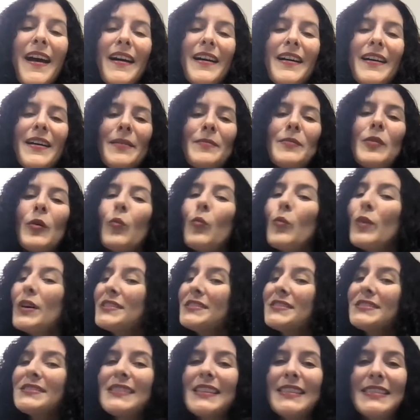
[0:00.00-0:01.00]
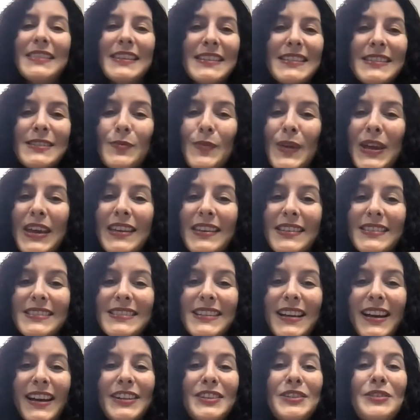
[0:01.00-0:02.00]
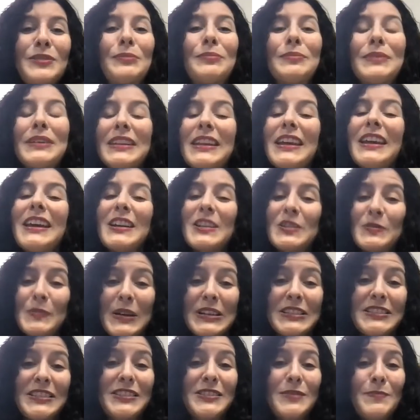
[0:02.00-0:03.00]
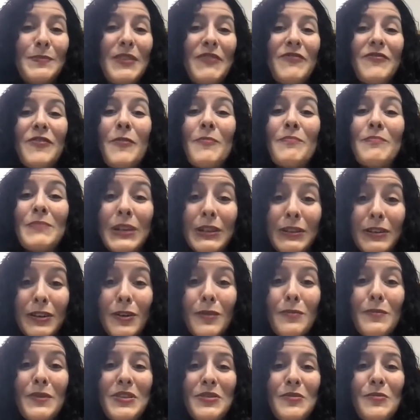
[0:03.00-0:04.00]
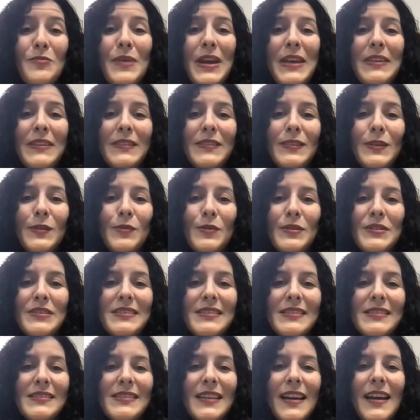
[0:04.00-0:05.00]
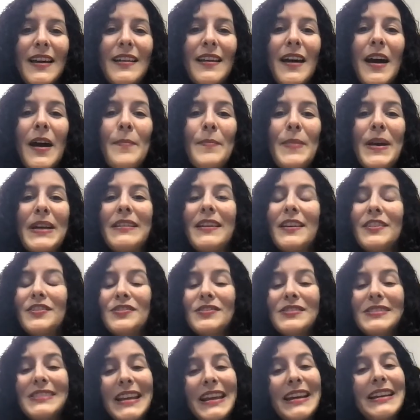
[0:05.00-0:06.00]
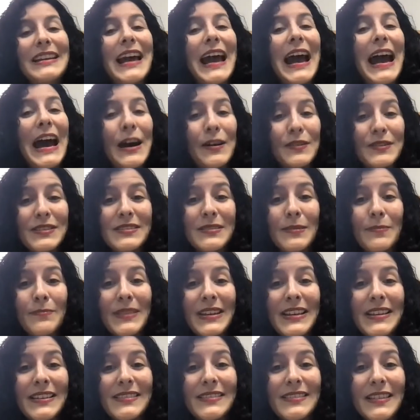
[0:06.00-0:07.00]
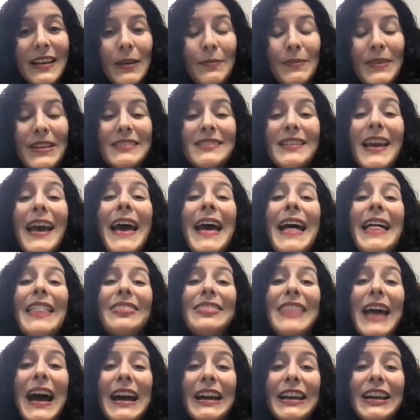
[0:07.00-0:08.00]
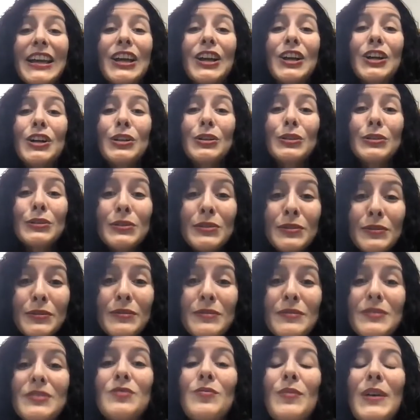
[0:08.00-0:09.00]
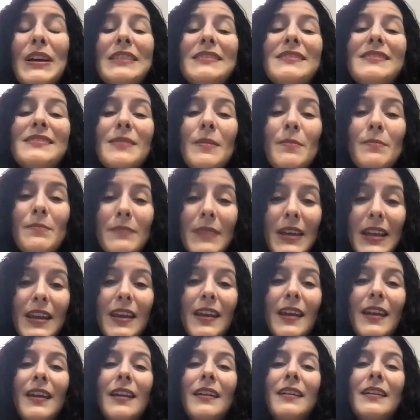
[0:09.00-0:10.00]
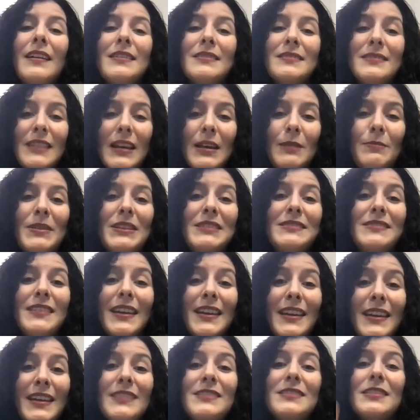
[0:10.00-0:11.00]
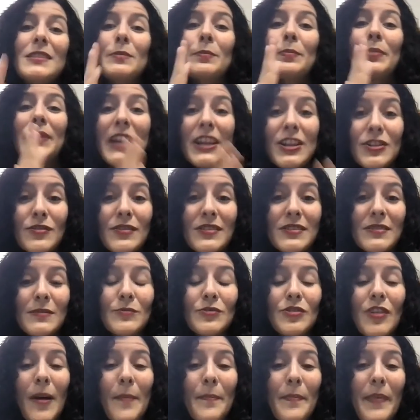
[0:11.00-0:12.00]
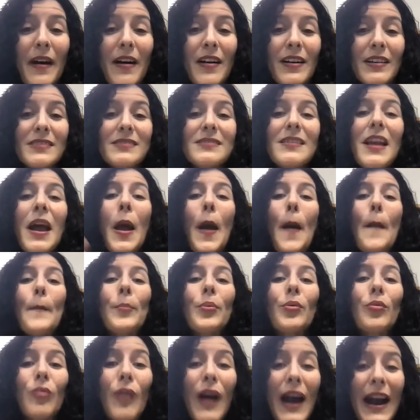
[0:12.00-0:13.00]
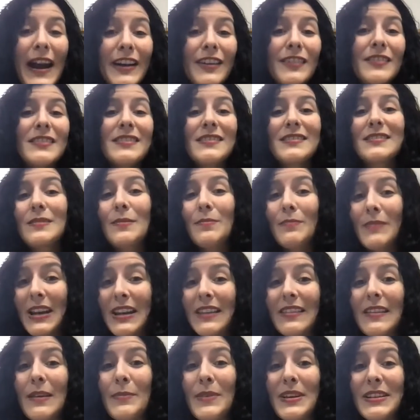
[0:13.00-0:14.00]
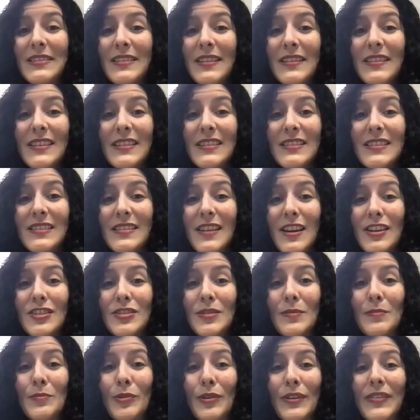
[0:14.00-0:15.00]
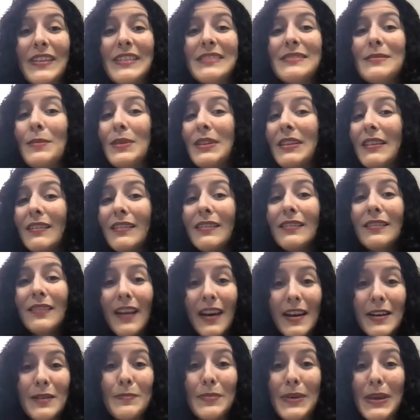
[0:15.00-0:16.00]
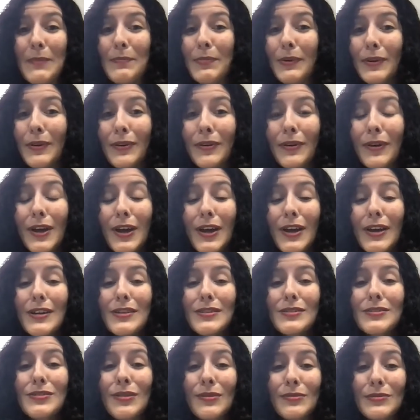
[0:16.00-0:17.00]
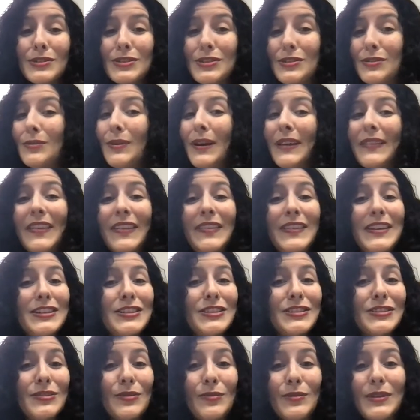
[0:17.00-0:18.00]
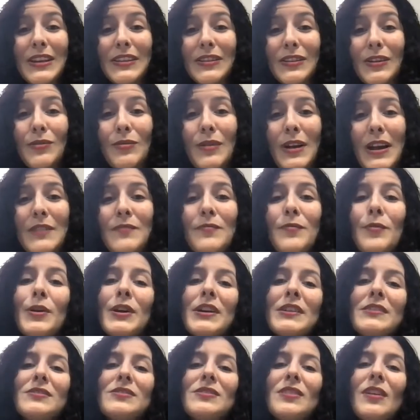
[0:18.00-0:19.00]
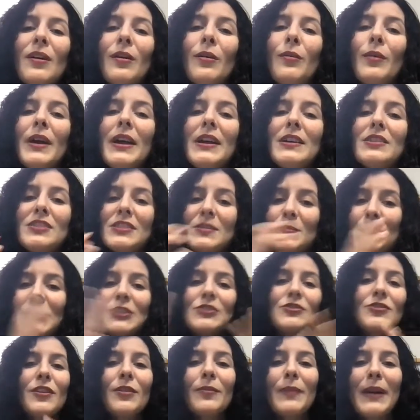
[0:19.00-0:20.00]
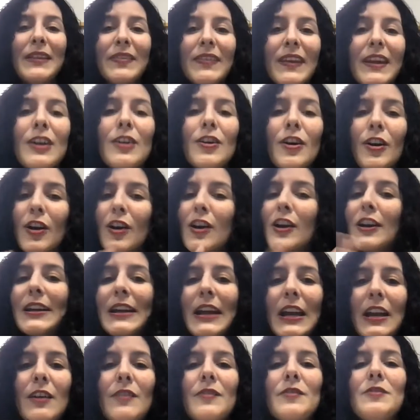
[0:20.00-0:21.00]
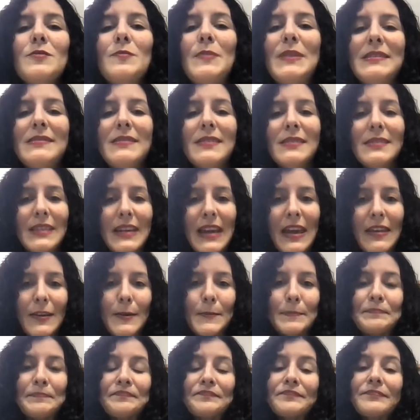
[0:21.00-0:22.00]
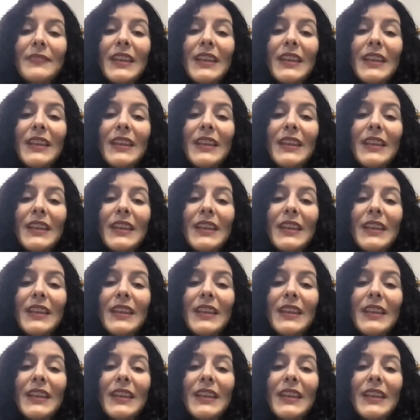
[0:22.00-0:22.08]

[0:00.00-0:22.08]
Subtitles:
Once this week is done, you're really expected to be familiar with the way that the course is set up and understand how to submit assignments. That includes, right, submitting assignments into the plagiarism Dropbox prior to submitting them into the discussion board. That's something that a lot of people don't do, and then they just don't get the grade for it. So just make sure, right, that you're getting all those pieces together.